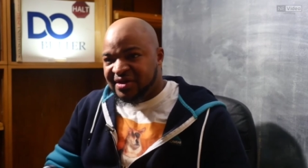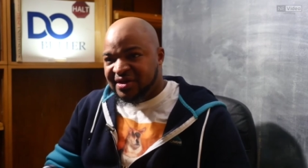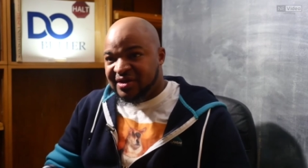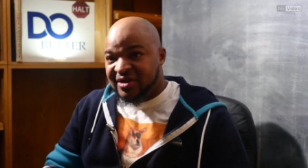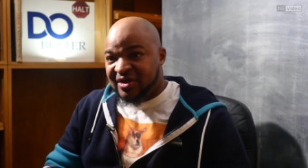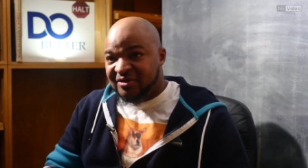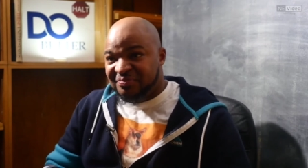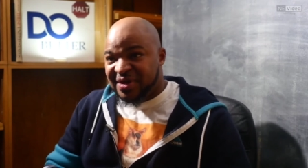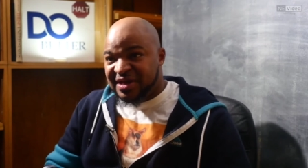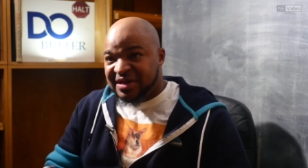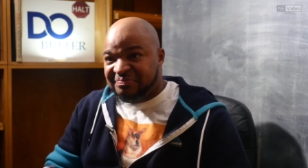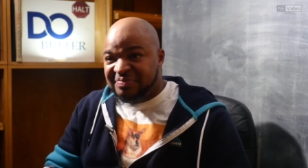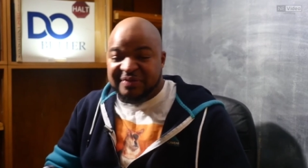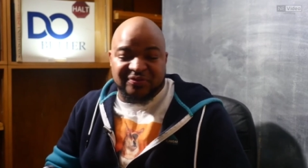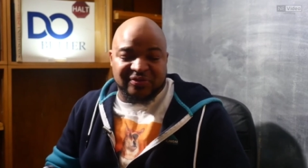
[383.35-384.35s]
You know what I
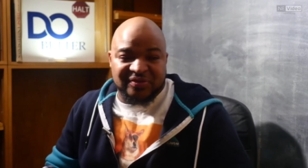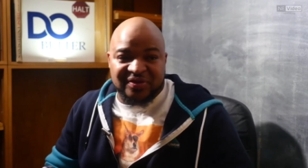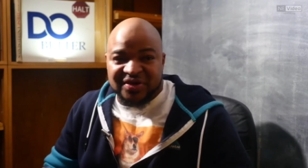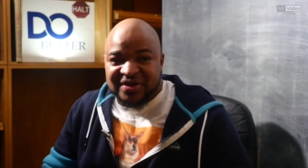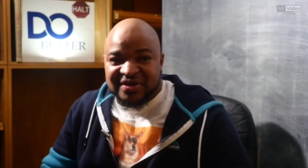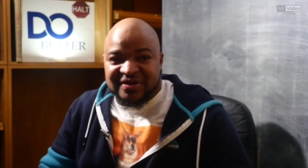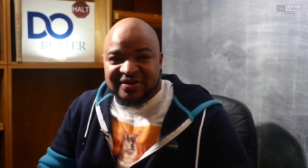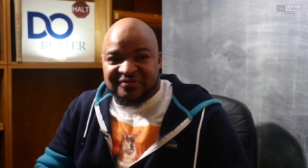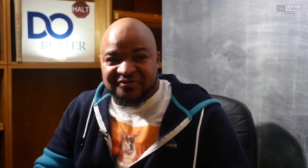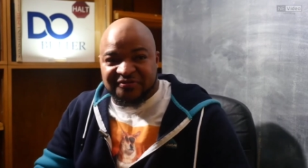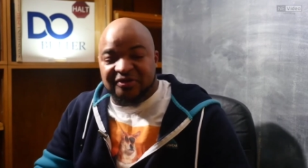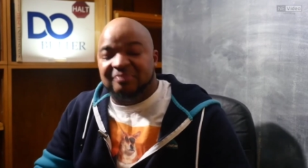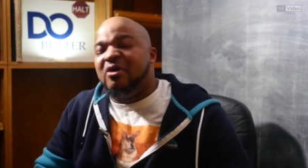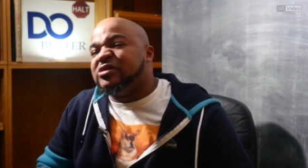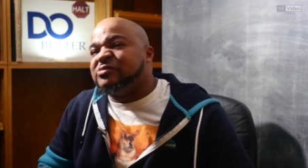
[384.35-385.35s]
mean? And people,
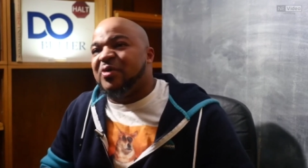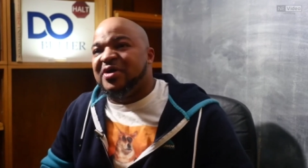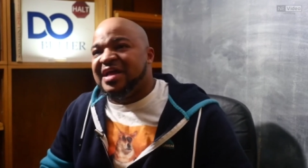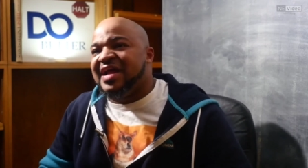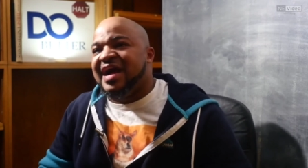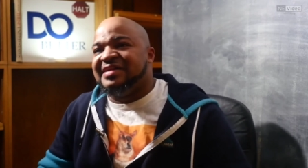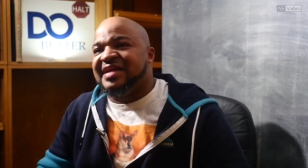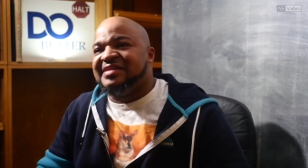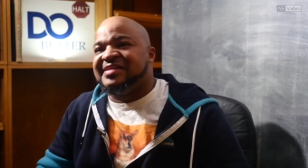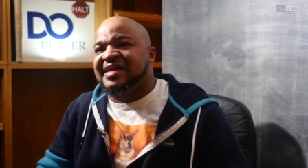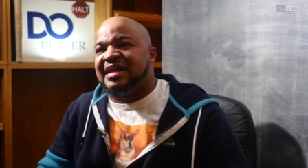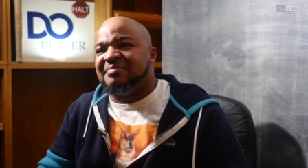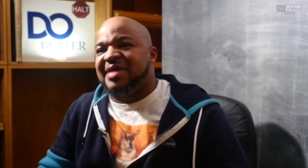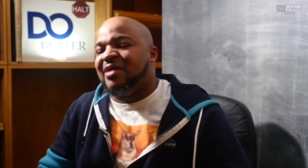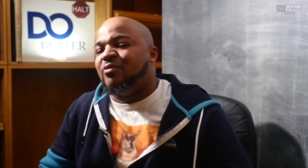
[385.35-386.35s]
for the most part, they
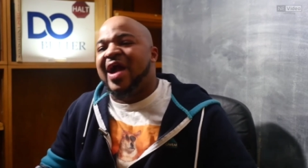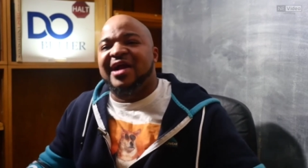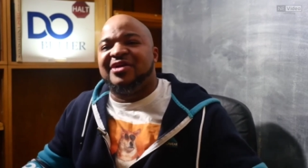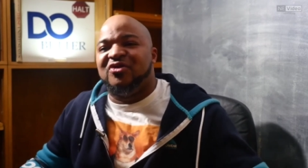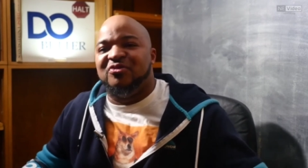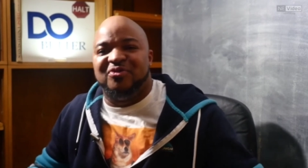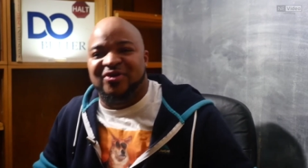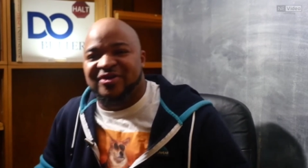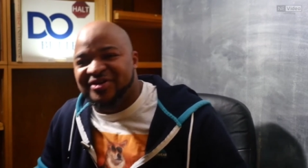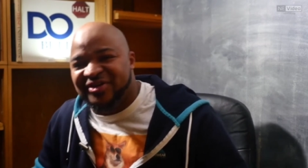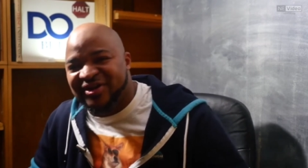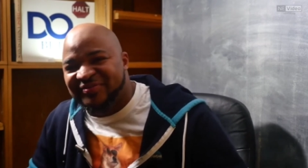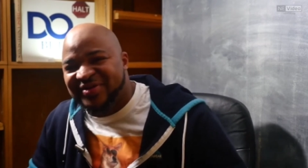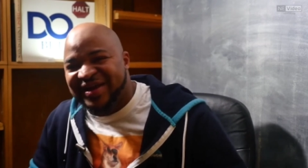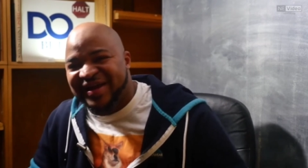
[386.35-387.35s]
saying I'm not whack no more. You
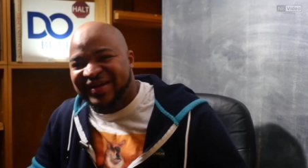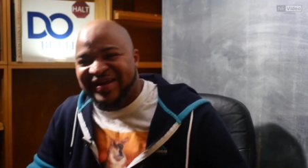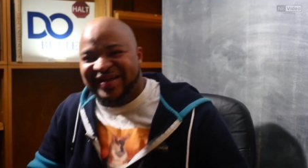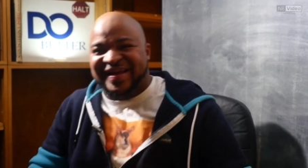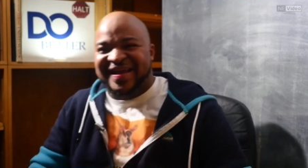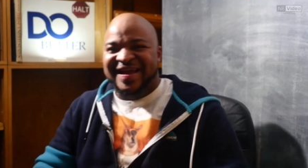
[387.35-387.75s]
know what I mean?